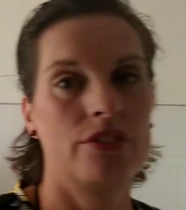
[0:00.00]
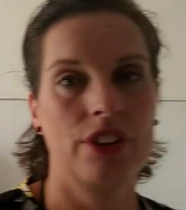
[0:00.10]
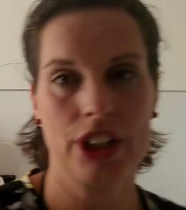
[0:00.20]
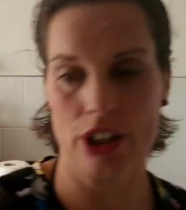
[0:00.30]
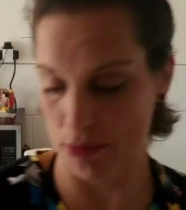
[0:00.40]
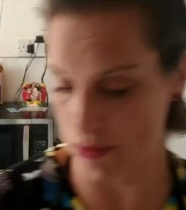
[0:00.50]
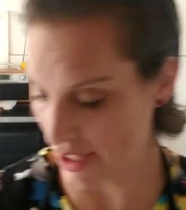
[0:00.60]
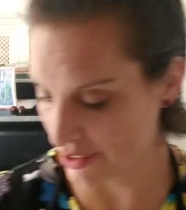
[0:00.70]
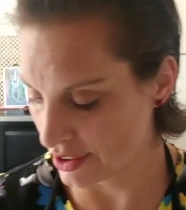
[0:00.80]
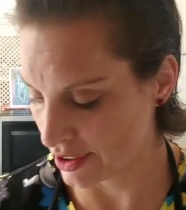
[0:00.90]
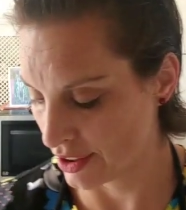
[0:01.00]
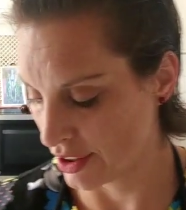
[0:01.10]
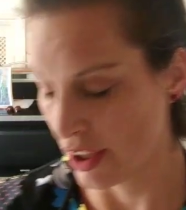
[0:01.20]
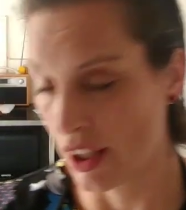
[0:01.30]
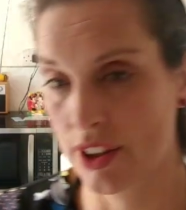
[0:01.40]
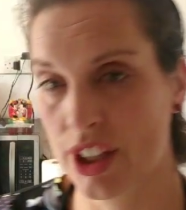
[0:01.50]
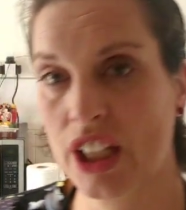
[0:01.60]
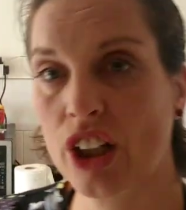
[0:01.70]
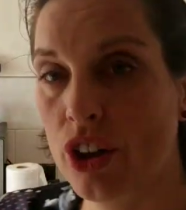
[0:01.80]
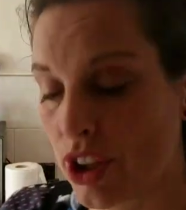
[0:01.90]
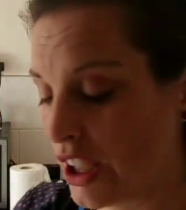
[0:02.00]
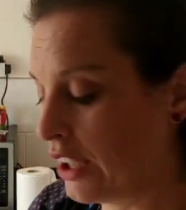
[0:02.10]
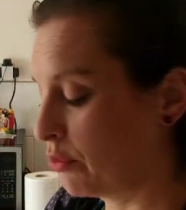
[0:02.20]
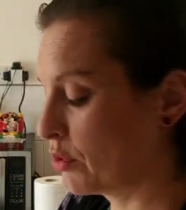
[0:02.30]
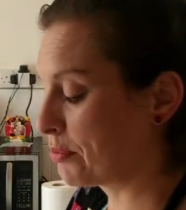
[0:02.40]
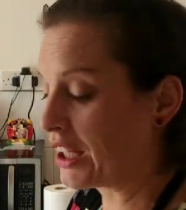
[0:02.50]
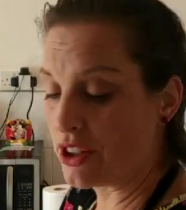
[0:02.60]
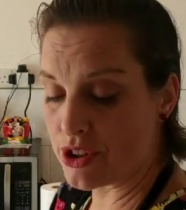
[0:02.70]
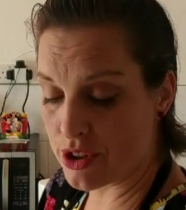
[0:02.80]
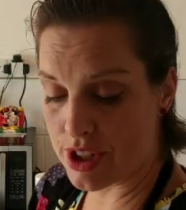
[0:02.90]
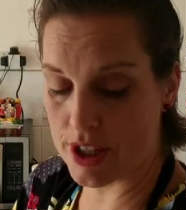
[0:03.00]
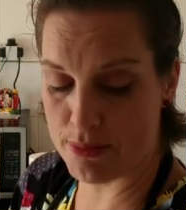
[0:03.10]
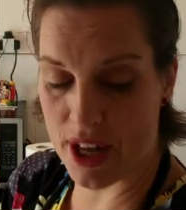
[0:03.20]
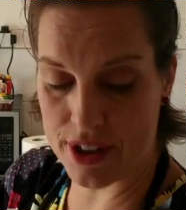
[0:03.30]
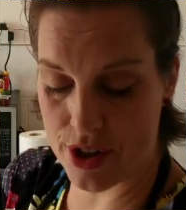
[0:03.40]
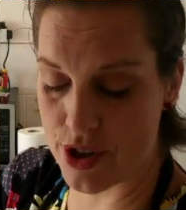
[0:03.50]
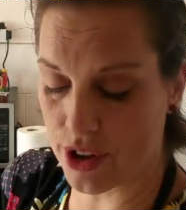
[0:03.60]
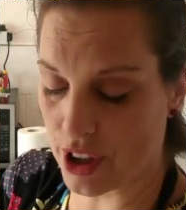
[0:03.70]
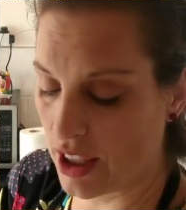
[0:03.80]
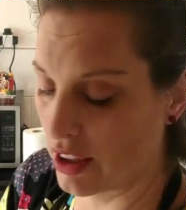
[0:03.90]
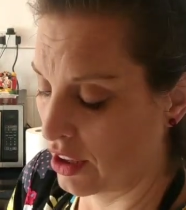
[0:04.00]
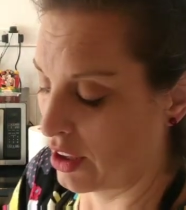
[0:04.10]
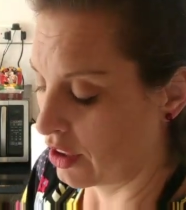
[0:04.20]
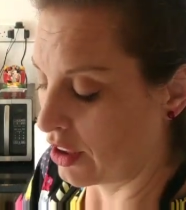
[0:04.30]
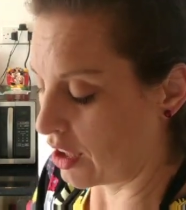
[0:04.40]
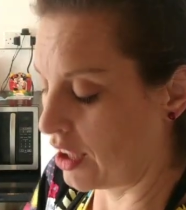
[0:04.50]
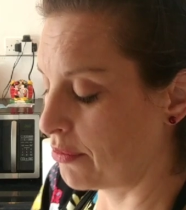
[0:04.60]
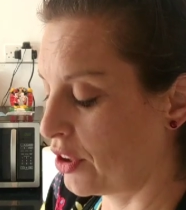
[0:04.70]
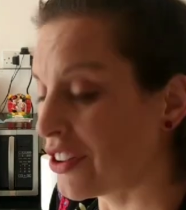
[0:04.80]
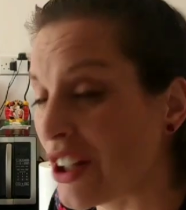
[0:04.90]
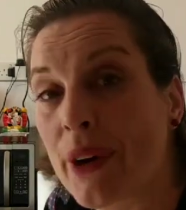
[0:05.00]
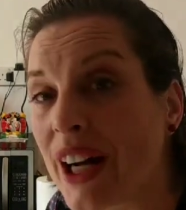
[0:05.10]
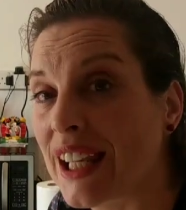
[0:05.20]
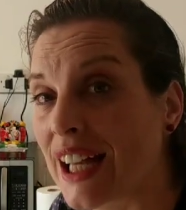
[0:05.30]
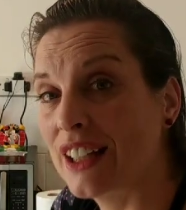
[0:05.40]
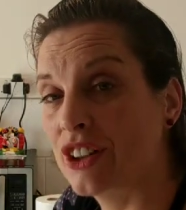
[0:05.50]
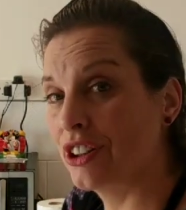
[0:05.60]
for young man. I think honey will be just as bad as sugar, although I like